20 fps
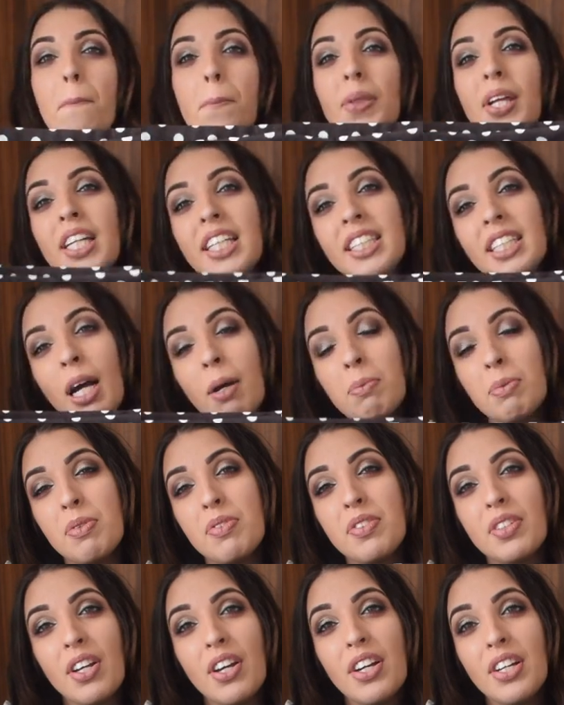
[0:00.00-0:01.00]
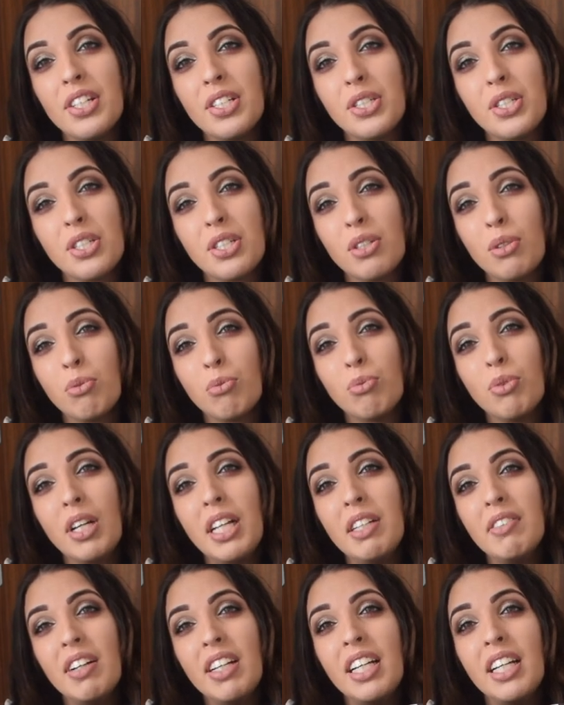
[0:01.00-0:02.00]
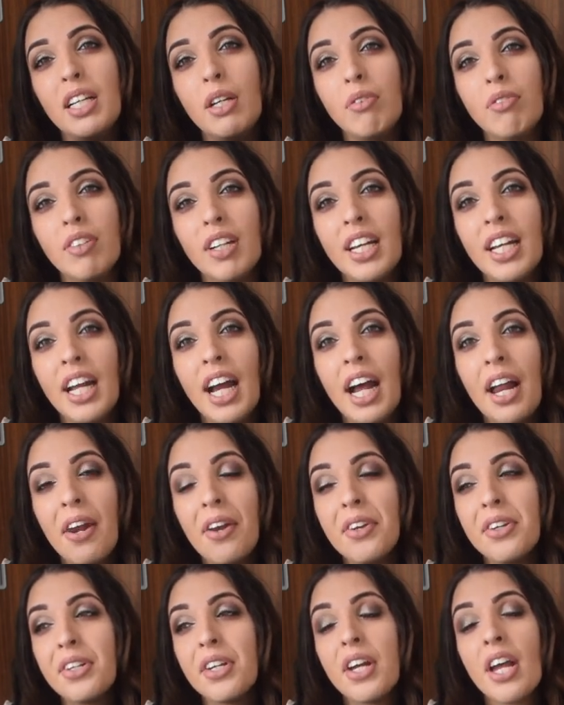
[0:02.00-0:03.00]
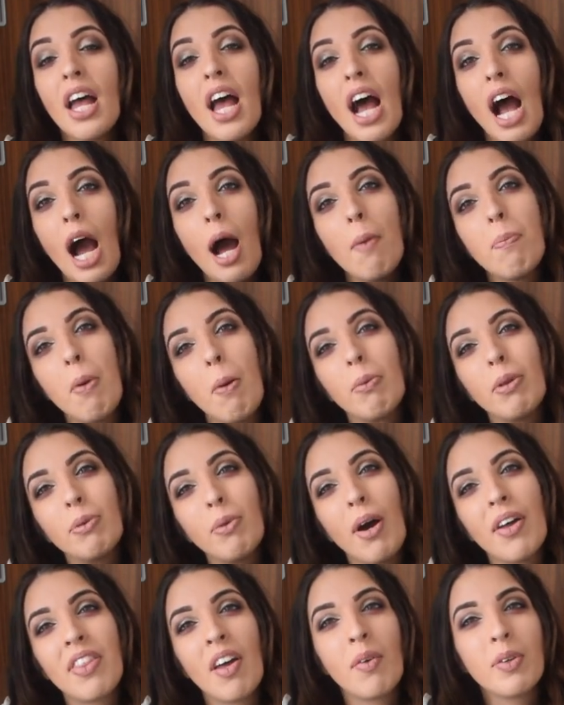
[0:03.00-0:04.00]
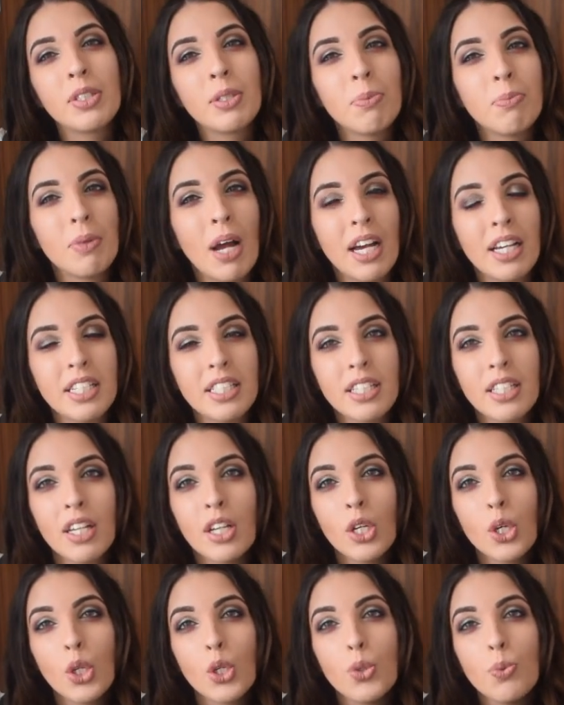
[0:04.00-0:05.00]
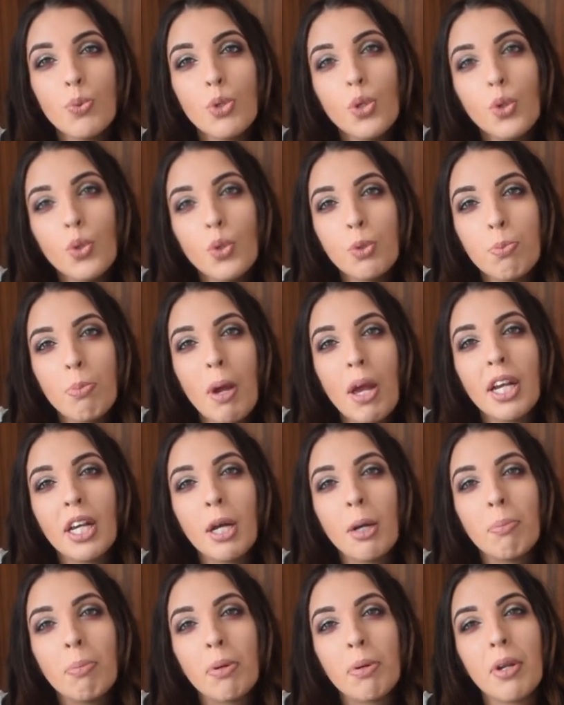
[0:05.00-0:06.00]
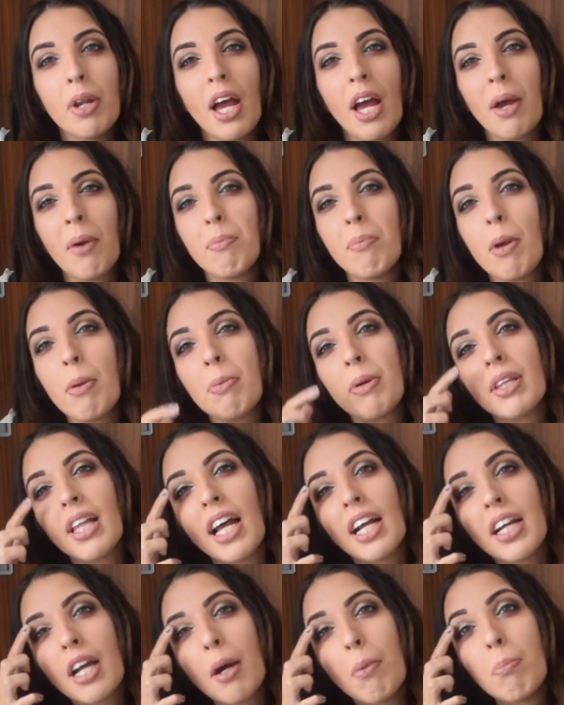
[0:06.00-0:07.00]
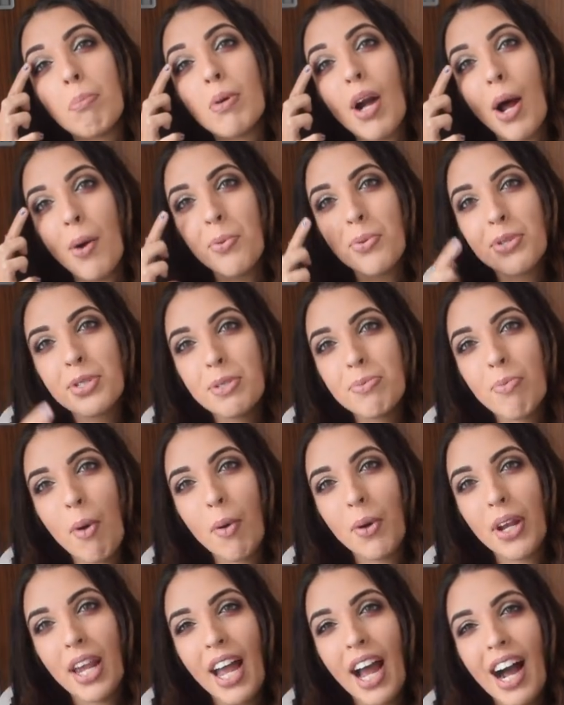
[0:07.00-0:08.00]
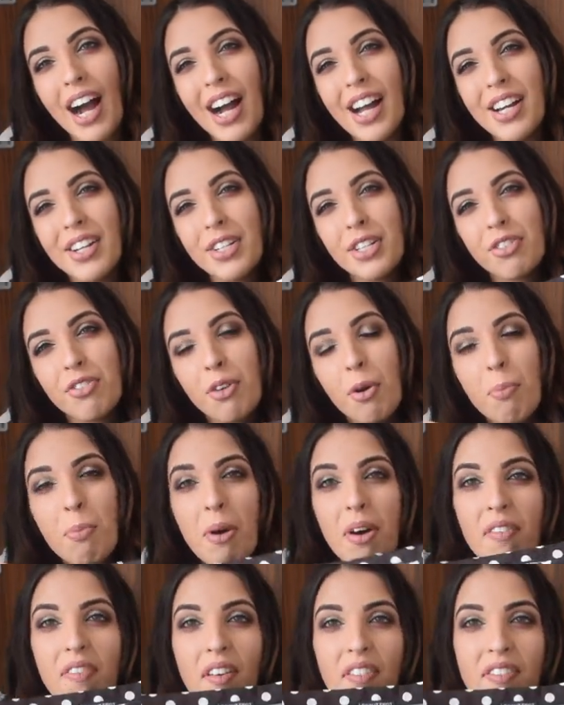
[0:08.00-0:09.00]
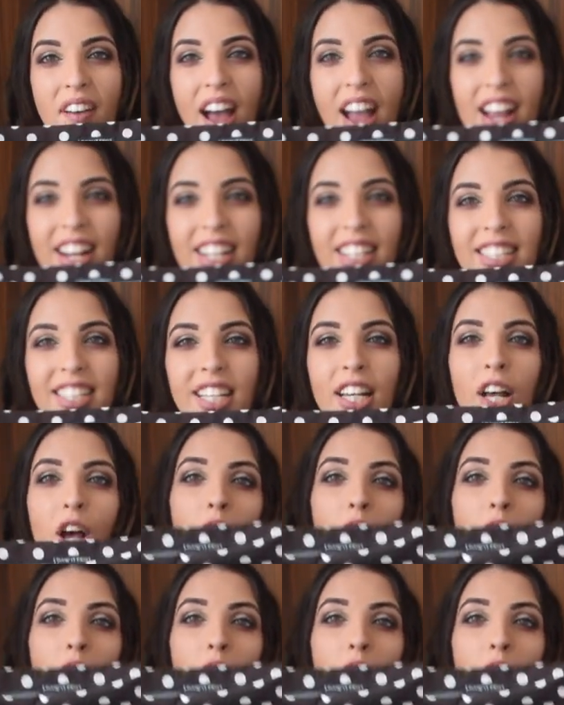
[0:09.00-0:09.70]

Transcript: These types of skirts just look really, really lovely. And I'd probably wear that with some nice nude makeup and maybe like a brown smoky eye just for a bit of effect.